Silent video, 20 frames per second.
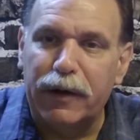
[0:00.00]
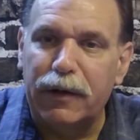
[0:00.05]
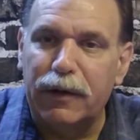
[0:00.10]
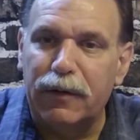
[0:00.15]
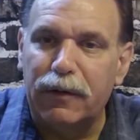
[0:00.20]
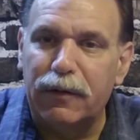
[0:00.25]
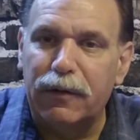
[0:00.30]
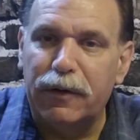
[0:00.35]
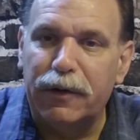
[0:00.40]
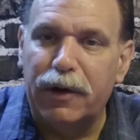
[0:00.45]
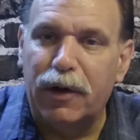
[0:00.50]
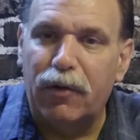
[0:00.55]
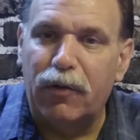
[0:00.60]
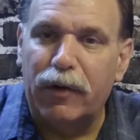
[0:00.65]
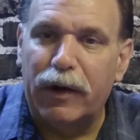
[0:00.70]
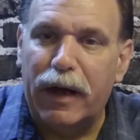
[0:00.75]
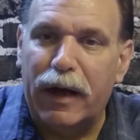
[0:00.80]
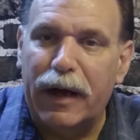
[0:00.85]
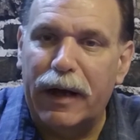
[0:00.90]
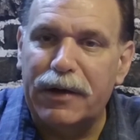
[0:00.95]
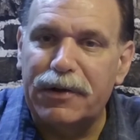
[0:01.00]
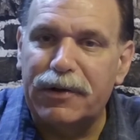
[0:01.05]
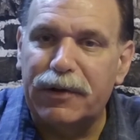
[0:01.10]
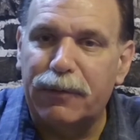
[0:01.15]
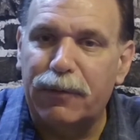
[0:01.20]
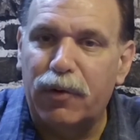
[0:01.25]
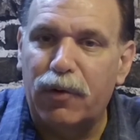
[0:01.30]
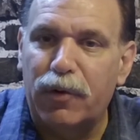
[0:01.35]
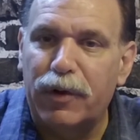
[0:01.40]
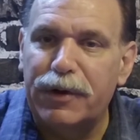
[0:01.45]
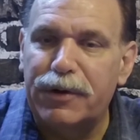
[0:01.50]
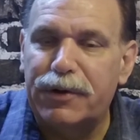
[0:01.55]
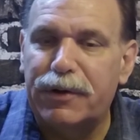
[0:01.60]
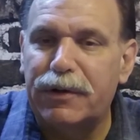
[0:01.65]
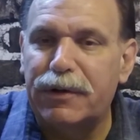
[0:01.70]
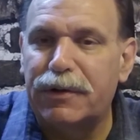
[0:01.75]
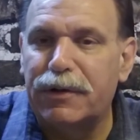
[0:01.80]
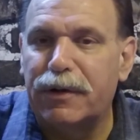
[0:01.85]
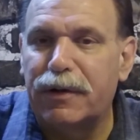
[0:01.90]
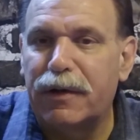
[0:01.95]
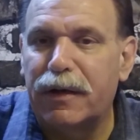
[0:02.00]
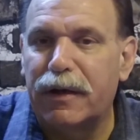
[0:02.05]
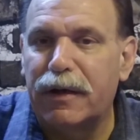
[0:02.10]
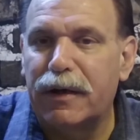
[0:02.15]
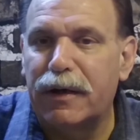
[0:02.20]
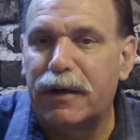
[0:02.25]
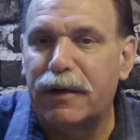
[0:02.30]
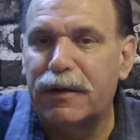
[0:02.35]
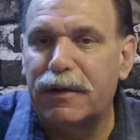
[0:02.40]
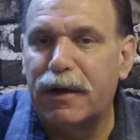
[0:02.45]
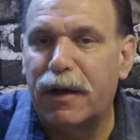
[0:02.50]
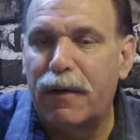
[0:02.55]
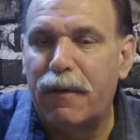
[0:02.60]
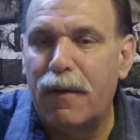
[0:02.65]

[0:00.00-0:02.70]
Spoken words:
and when I ask them questions and things.